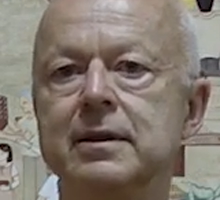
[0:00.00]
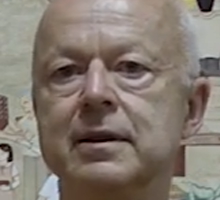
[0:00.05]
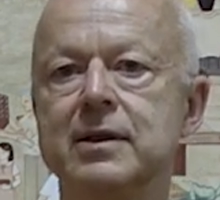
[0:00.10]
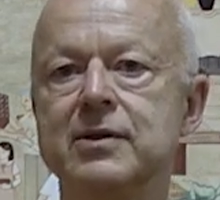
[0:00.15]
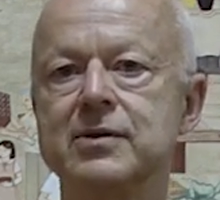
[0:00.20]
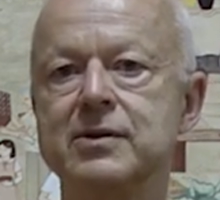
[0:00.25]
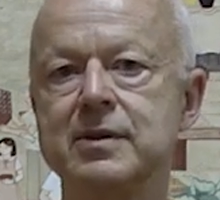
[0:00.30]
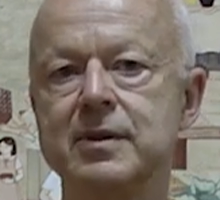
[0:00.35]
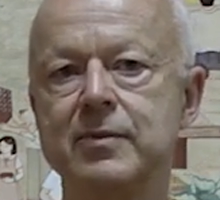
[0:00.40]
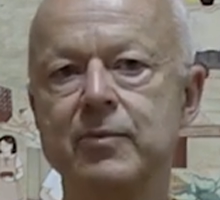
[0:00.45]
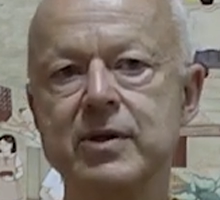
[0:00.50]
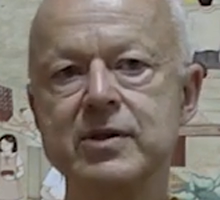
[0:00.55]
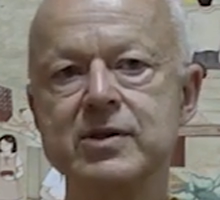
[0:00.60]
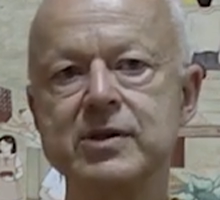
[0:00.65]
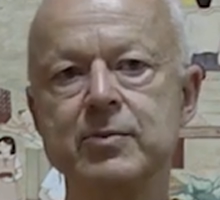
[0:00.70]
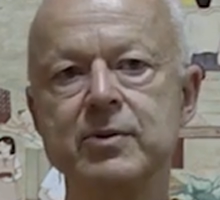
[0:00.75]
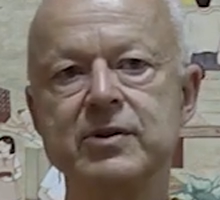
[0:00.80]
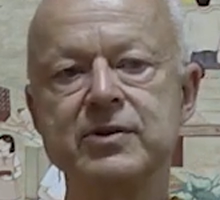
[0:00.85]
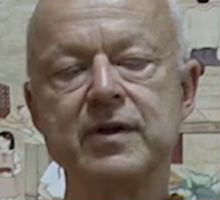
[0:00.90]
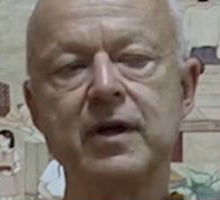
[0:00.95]
because the
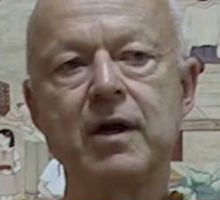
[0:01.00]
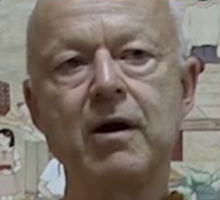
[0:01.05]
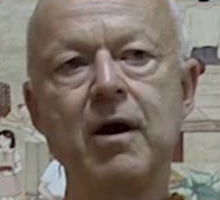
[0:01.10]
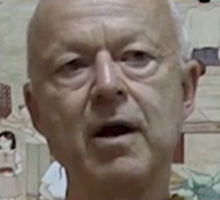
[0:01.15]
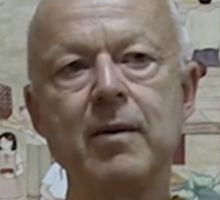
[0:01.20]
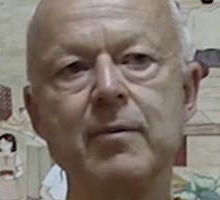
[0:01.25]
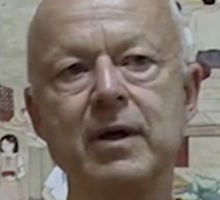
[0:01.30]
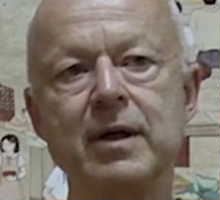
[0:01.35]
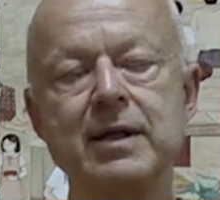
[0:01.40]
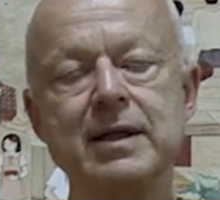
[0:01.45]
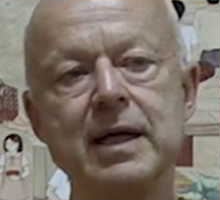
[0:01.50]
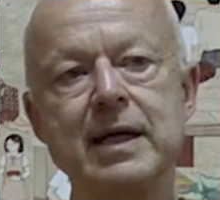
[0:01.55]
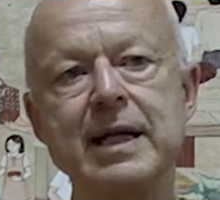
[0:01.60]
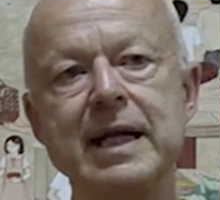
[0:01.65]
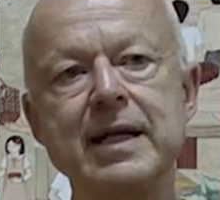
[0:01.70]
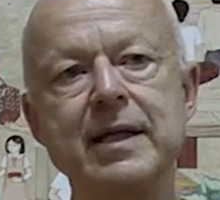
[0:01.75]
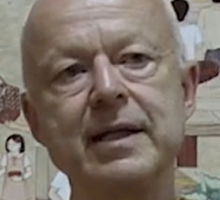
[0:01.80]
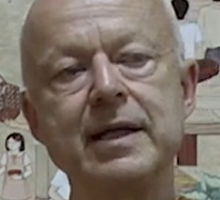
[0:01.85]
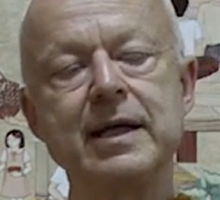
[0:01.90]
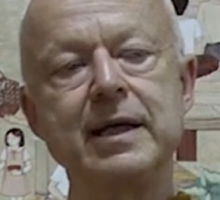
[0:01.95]
principles of karma are not
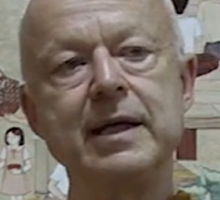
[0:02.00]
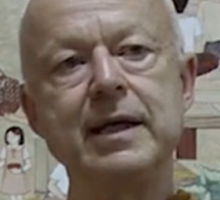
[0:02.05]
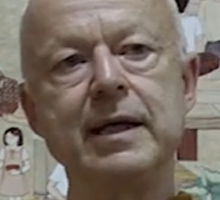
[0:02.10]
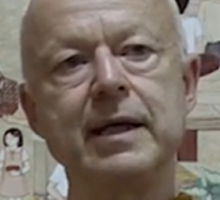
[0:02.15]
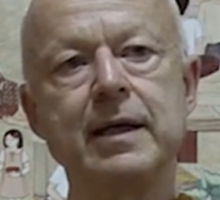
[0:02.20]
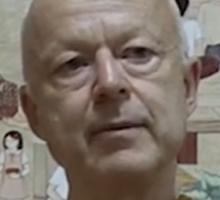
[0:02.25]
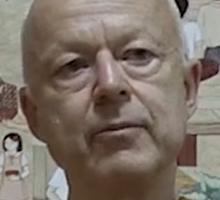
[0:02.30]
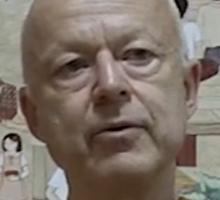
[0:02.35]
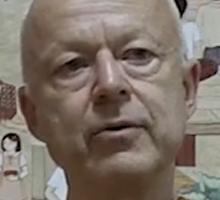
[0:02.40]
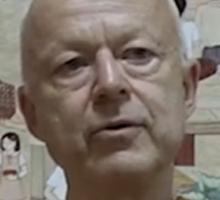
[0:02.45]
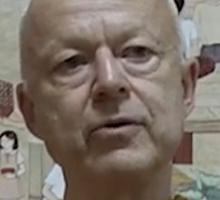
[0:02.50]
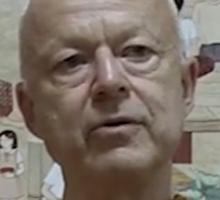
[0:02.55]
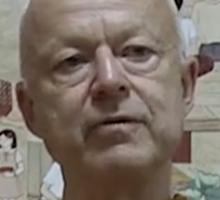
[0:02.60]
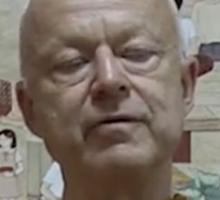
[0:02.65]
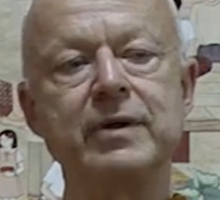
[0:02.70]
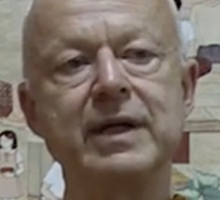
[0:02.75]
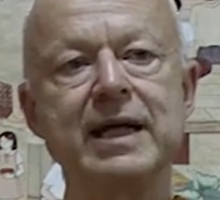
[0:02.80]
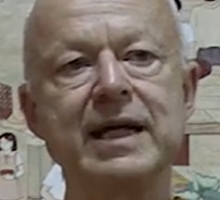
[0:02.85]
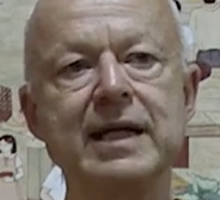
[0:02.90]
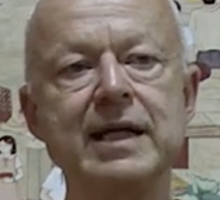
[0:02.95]
anything he can
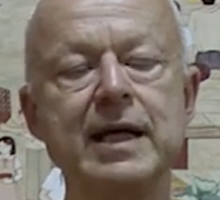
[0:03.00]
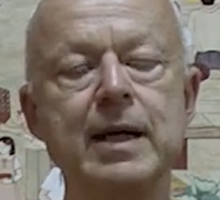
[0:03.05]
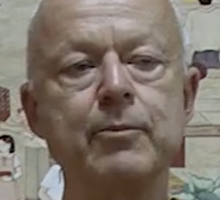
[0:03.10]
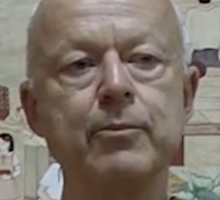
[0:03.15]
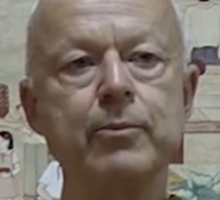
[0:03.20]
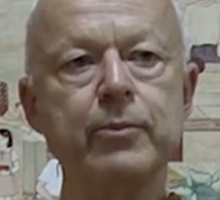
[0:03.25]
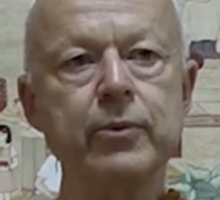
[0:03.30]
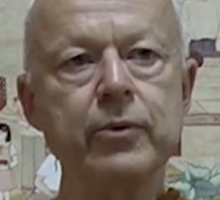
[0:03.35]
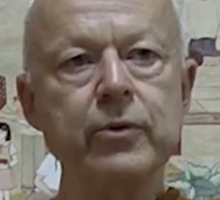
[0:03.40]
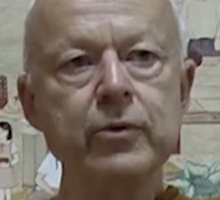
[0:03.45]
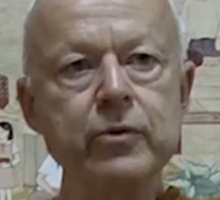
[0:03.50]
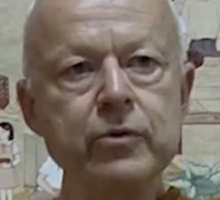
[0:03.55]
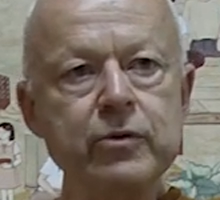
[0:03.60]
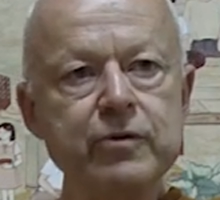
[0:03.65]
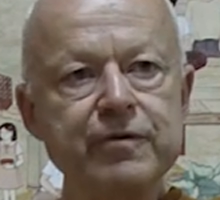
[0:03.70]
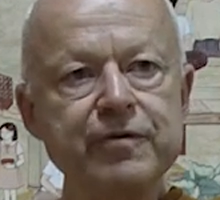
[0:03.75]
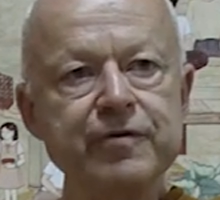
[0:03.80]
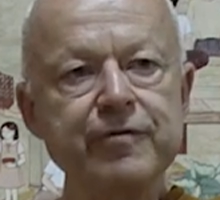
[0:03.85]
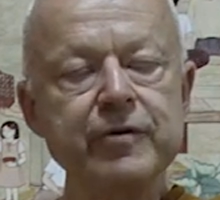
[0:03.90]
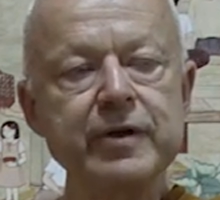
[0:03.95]
prove. He cannot
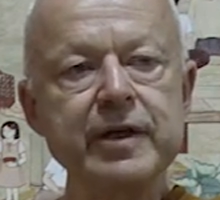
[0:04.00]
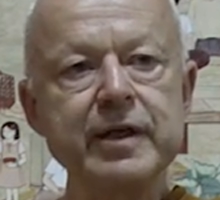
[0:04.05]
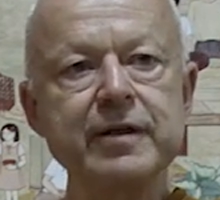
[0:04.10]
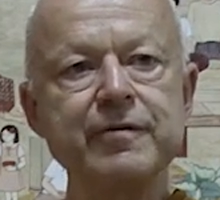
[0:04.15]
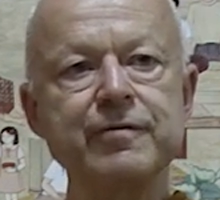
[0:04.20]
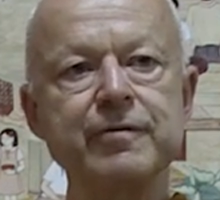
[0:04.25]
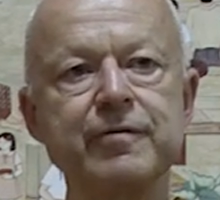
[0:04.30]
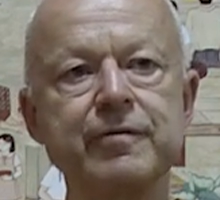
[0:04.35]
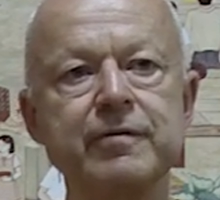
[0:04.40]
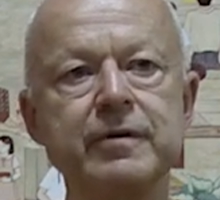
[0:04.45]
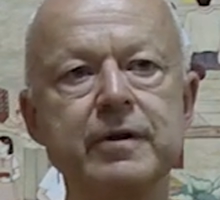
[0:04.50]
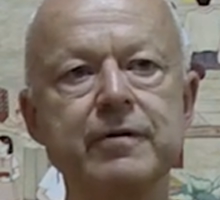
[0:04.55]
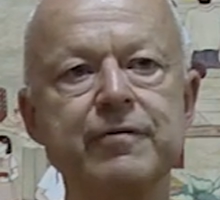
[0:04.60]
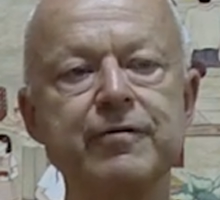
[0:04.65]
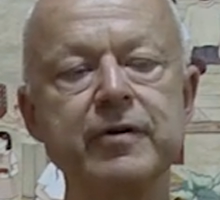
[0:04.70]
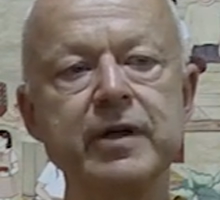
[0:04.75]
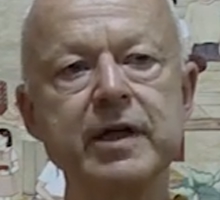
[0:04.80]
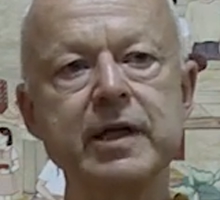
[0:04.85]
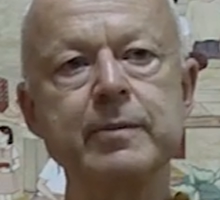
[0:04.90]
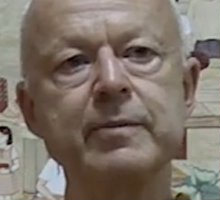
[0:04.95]
prove freedom, your
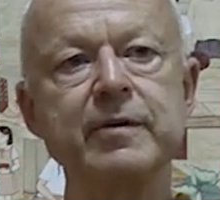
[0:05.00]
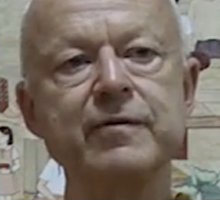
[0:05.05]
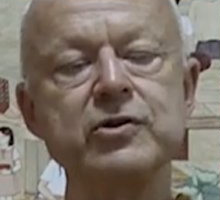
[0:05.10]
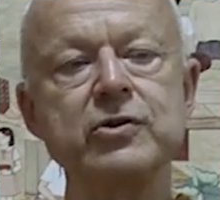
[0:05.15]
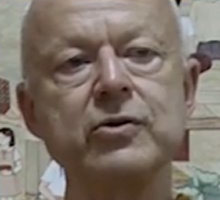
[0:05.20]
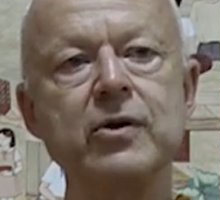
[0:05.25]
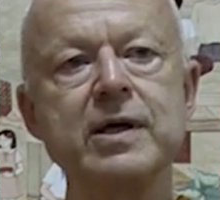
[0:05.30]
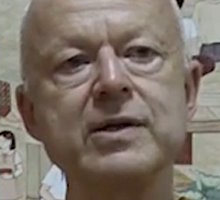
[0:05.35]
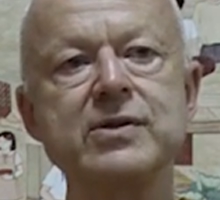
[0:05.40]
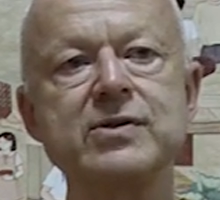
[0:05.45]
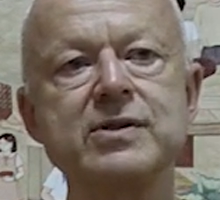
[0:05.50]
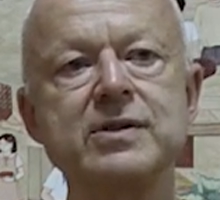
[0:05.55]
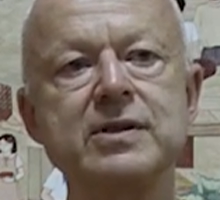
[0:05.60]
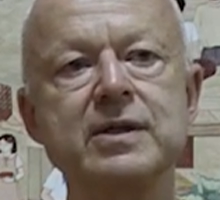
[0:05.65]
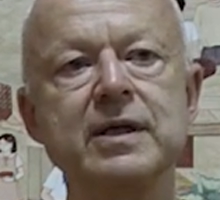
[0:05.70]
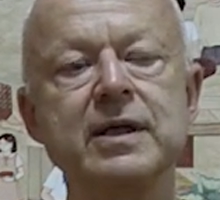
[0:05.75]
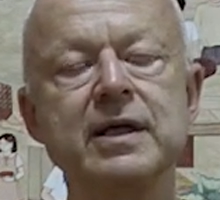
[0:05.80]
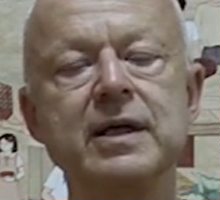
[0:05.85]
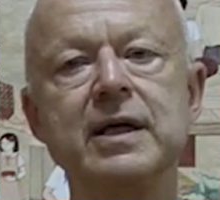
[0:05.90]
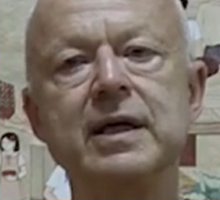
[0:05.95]
freedom of choice.
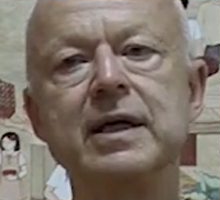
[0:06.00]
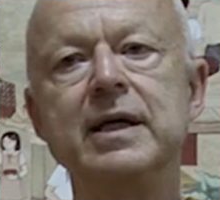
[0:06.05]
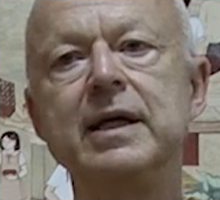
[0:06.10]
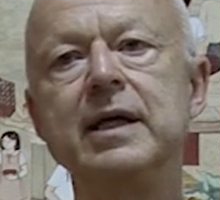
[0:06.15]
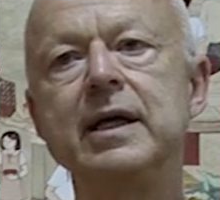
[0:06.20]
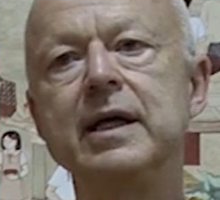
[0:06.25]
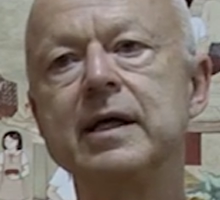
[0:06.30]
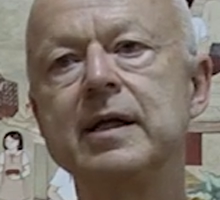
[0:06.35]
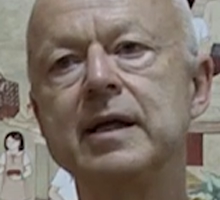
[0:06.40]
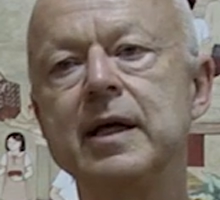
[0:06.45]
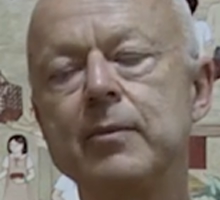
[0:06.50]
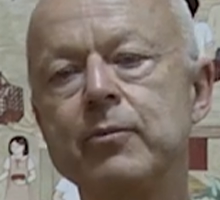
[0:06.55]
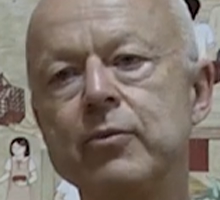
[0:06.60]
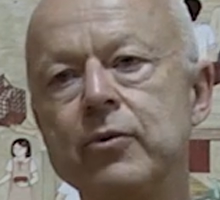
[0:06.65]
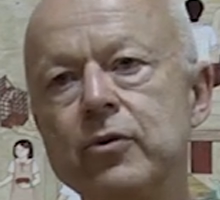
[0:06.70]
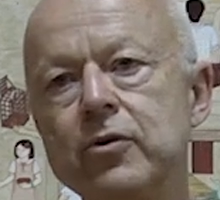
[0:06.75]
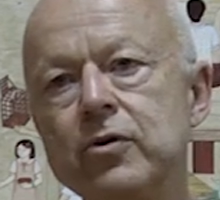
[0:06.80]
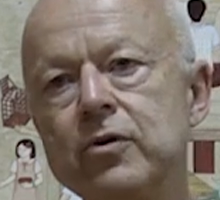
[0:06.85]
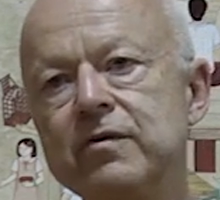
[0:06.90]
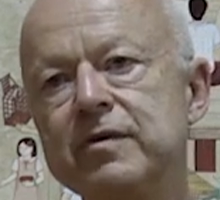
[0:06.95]
He cannot
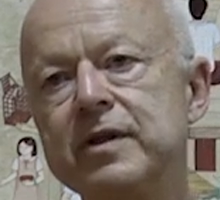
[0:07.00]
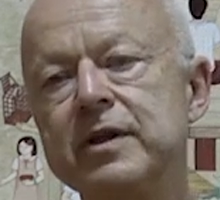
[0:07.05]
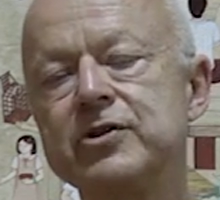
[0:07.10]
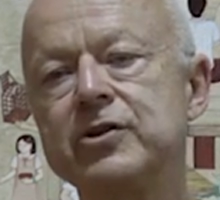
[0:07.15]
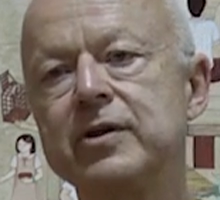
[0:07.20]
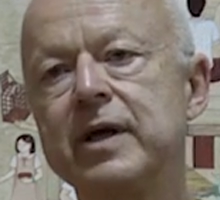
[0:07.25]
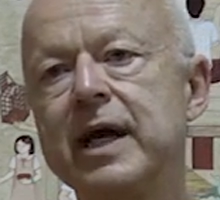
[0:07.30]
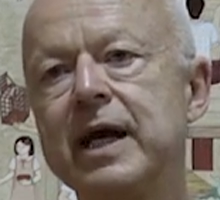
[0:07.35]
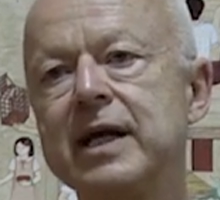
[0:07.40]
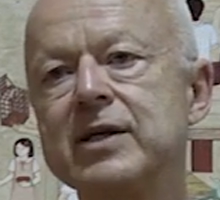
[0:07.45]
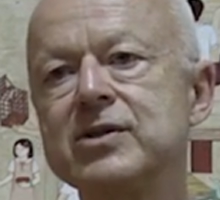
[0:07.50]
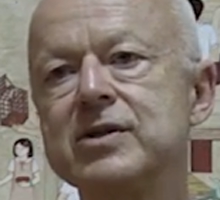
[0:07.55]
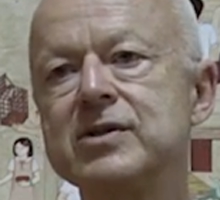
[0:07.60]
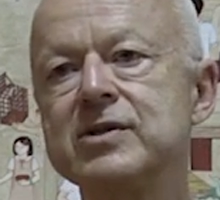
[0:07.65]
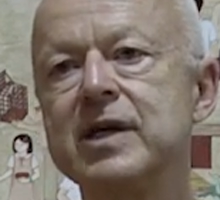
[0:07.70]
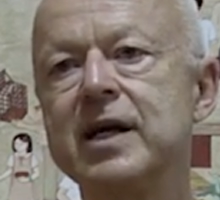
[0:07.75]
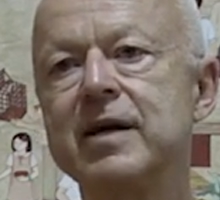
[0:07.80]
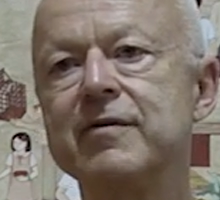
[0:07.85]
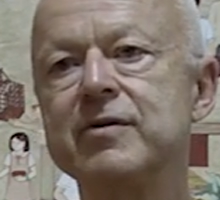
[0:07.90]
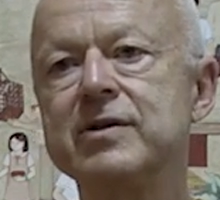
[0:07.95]
prove that your
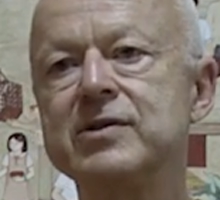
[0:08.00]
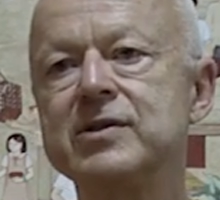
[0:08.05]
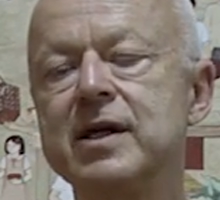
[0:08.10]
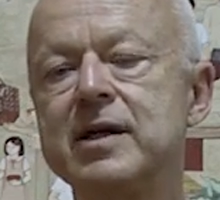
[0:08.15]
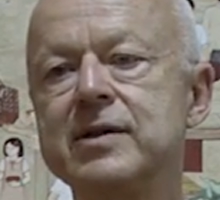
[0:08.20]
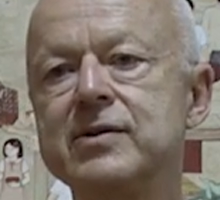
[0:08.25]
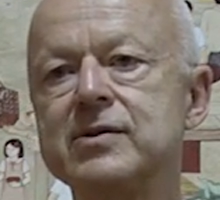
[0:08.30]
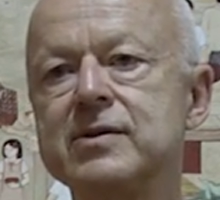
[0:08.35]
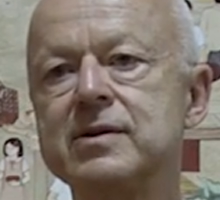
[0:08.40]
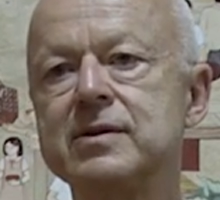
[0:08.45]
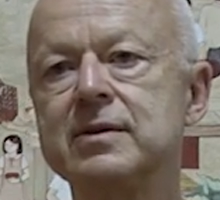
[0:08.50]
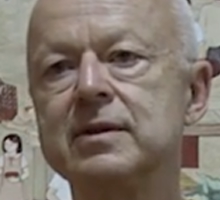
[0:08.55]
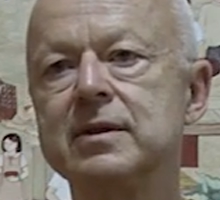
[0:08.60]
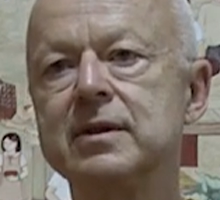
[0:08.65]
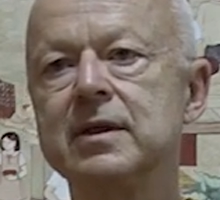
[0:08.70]
actions have results.